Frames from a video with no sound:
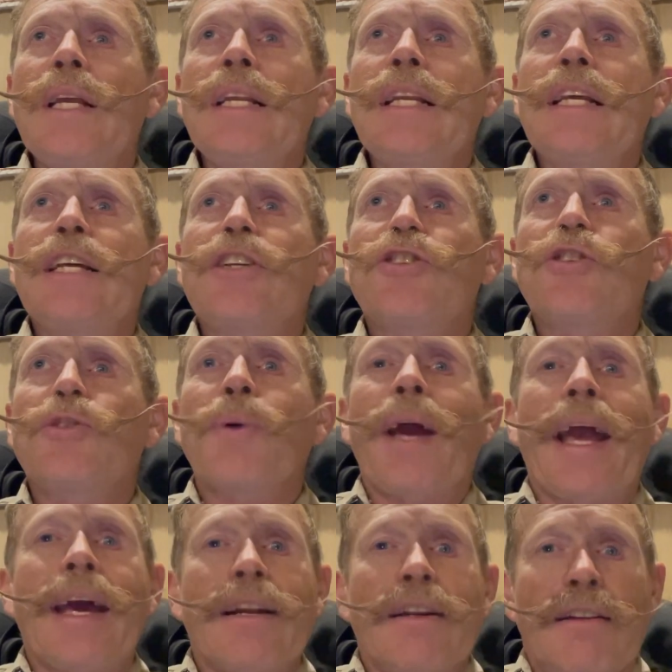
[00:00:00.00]
need to
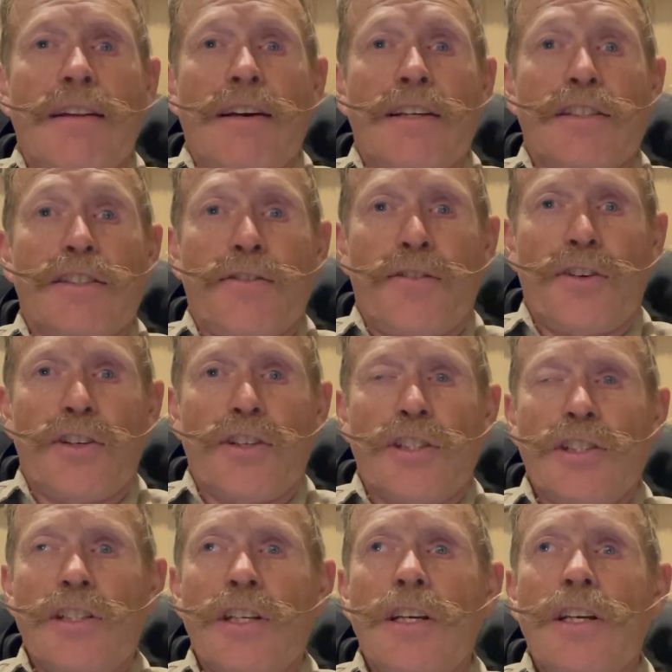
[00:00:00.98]
analyze
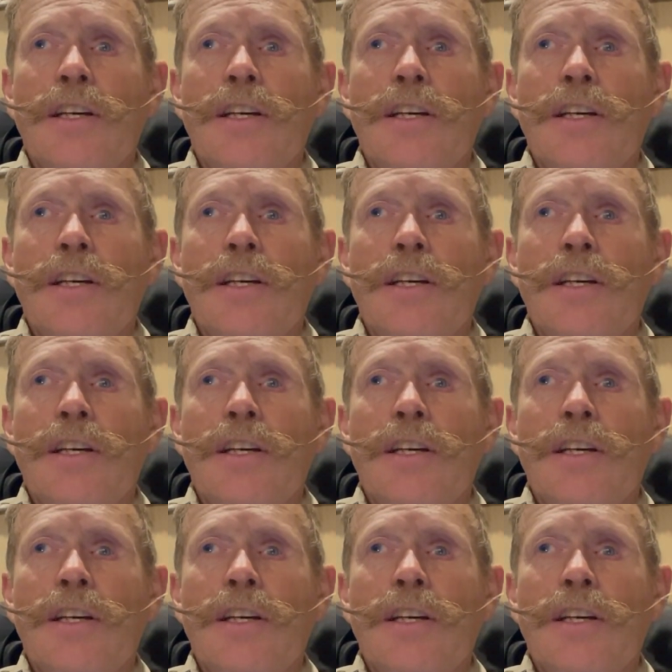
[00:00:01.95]
first,